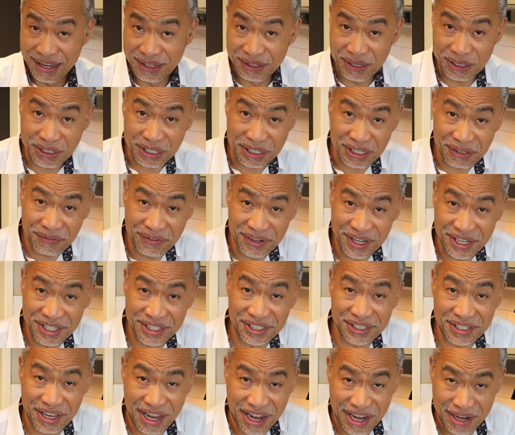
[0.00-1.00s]
This is the
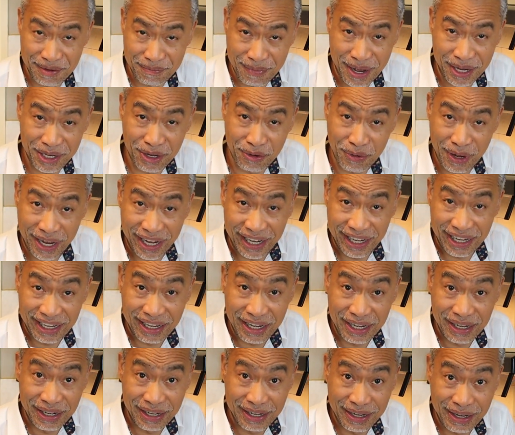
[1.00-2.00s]
first time, by the
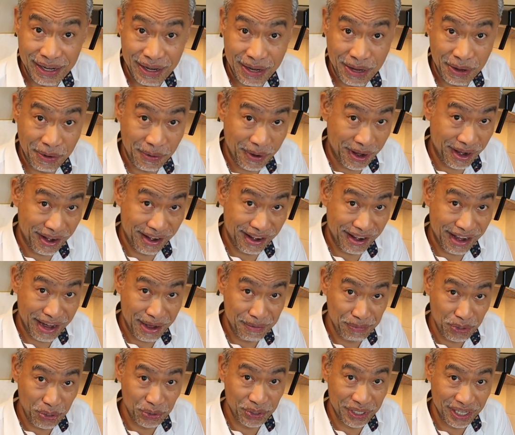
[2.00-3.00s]
way, where
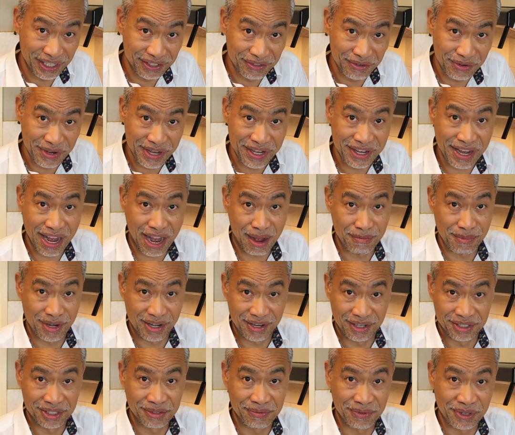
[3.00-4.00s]
I'm using 3
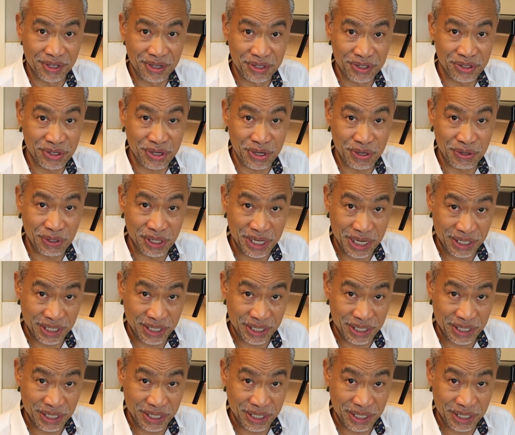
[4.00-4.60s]
cameras for the shoot.